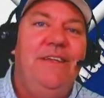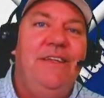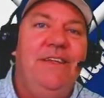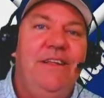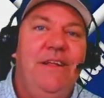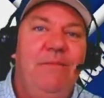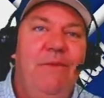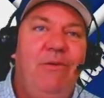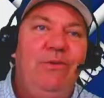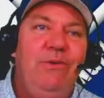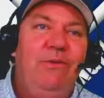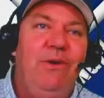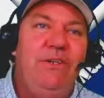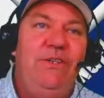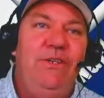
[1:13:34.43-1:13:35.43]
Come on, the
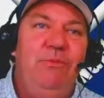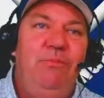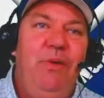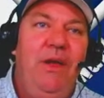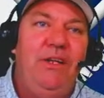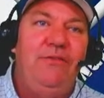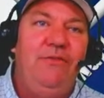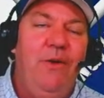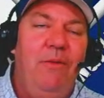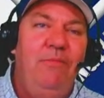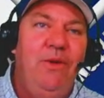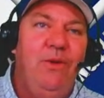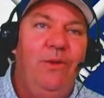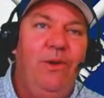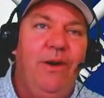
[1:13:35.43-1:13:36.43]
1-2 pitch from
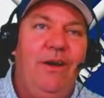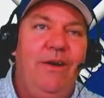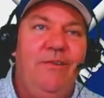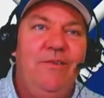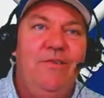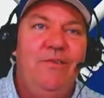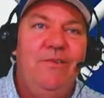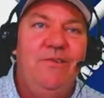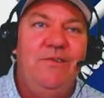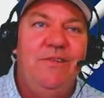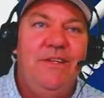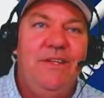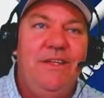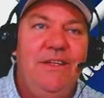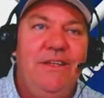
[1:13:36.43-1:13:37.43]
Buehler.
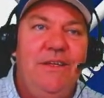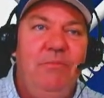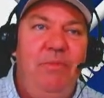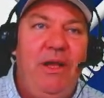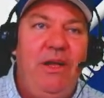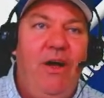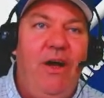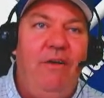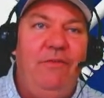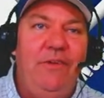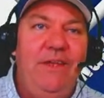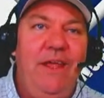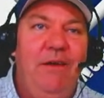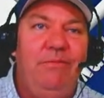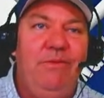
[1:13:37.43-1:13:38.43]
Pickoff
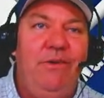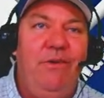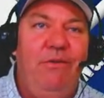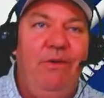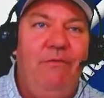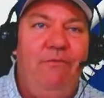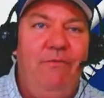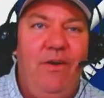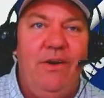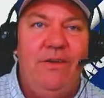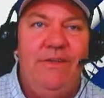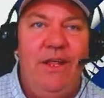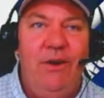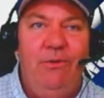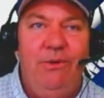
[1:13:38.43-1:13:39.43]
attempt over at
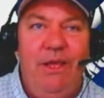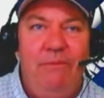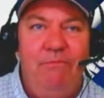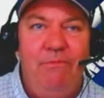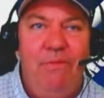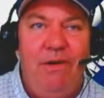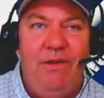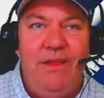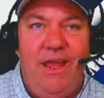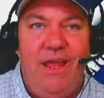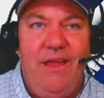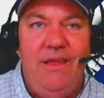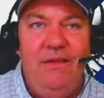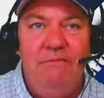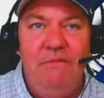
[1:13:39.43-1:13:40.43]
first. They don't get
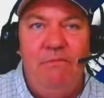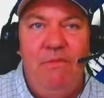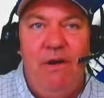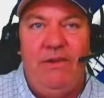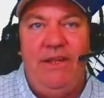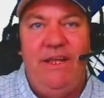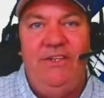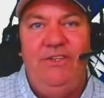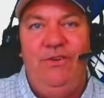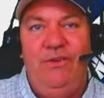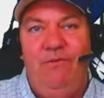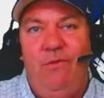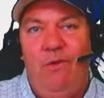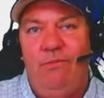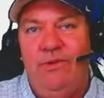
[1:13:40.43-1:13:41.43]
Marte, but Marte's
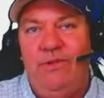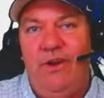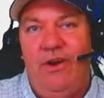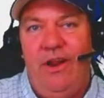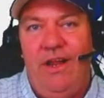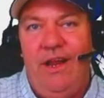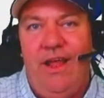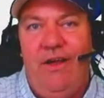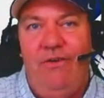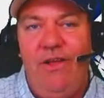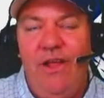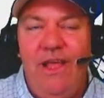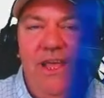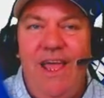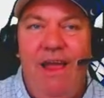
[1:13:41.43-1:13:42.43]
uniform's dirty now.
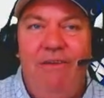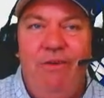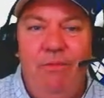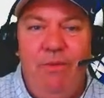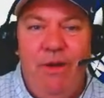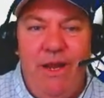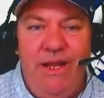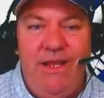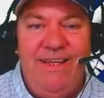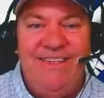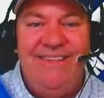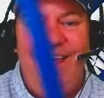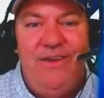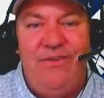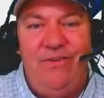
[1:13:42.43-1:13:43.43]
Everybody
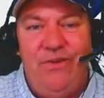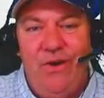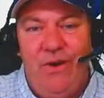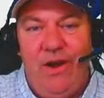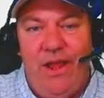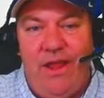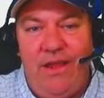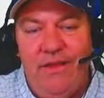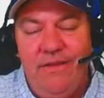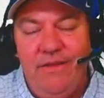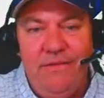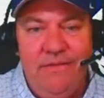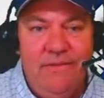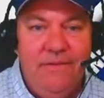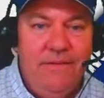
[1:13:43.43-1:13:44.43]
is getting dirty.
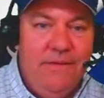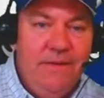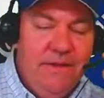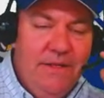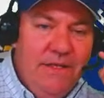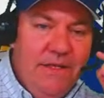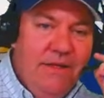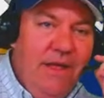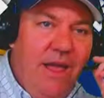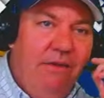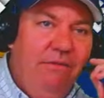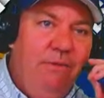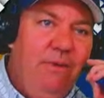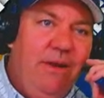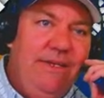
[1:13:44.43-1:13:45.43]

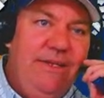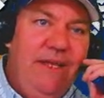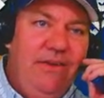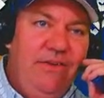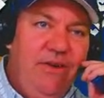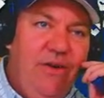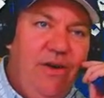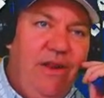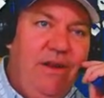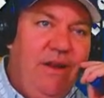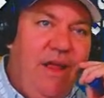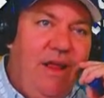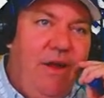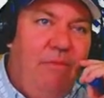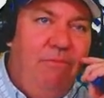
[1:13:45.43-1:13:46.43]
Everybody's getting dirty
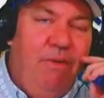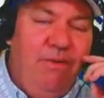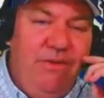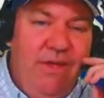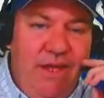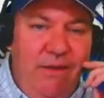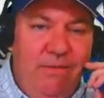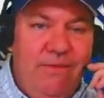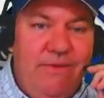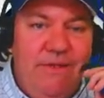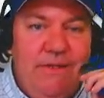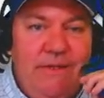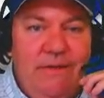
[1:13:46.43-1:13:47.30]
tonight on both teams.